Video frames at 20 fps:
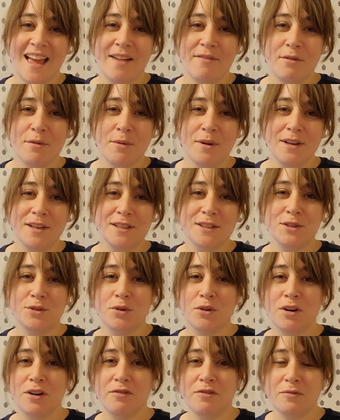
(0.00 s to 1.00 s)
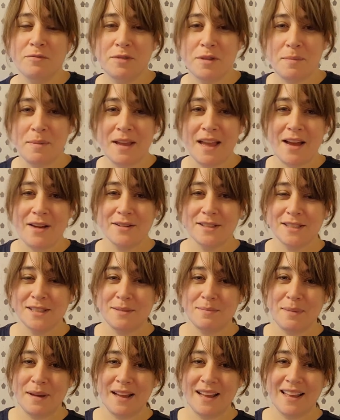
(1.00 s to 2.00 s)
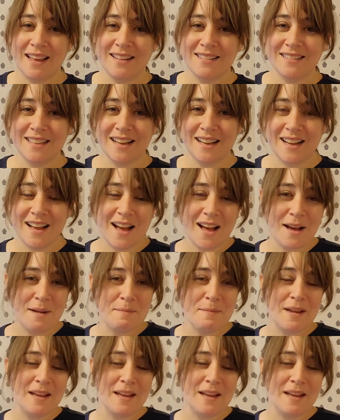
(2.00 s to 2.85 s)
everyone, it's Dora from flippinghouses.pancakes.com,